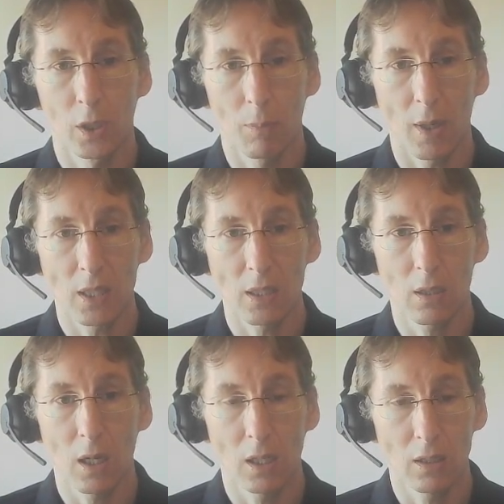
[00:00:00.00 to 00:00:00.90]

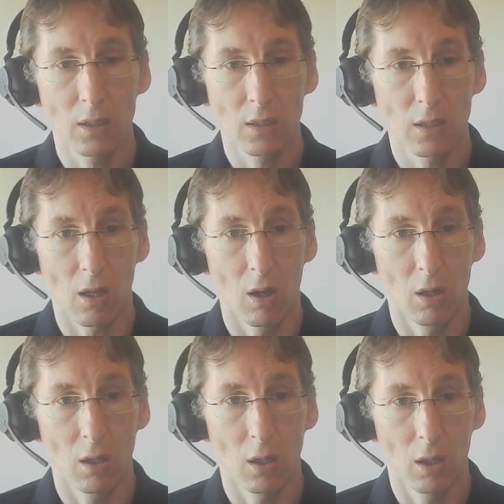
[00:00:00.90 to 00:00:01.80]
capacitor, and this is
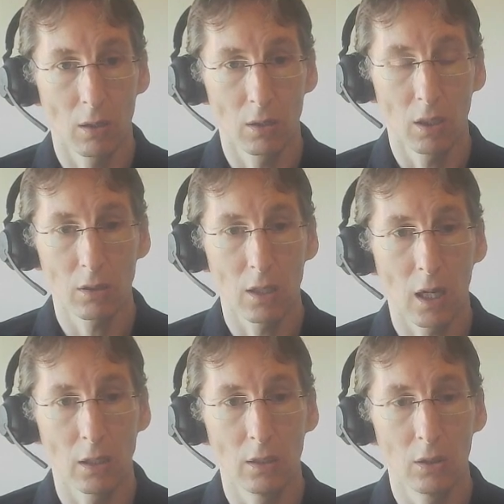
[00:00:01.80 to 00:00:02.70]
not an
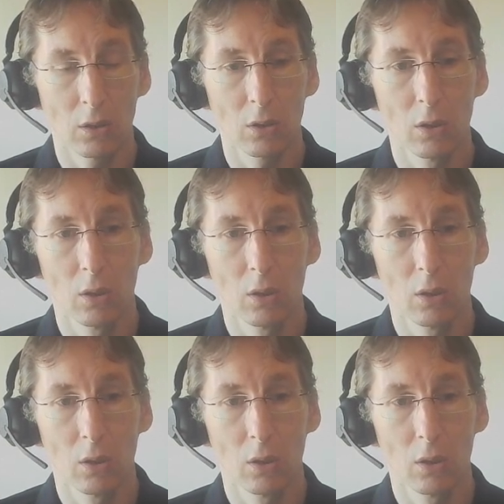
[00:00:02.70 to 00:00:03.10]
ideal